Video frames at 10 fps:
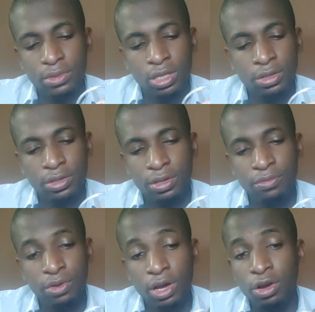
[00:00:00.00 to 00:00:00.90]
Look,
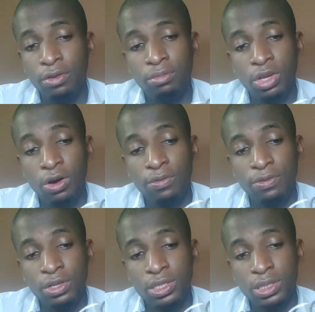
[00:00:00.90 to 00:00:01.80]
if we're going
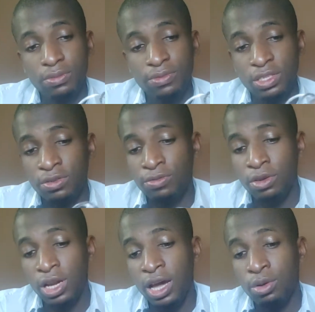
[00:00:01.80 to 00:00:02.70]
comfort, first of
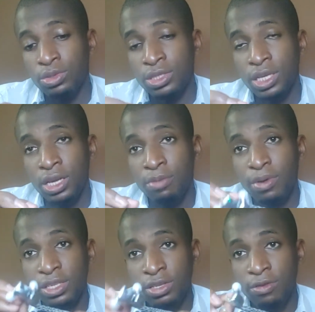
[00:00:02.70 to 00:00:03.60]
all, I would say the
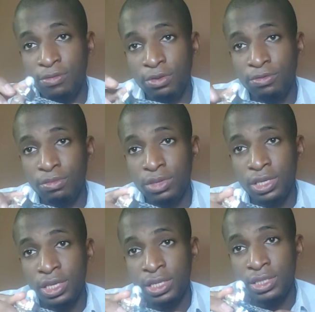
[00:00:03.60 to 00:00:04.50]
best comfort for me
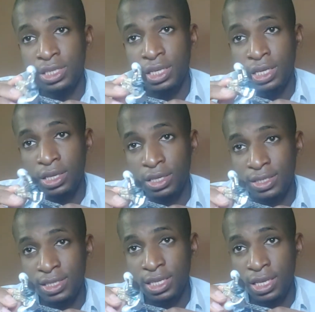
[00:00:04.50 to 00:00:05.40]
is the
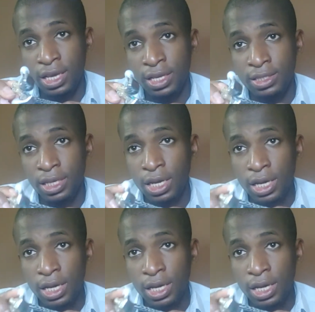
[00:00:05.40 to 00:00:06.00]
ZES.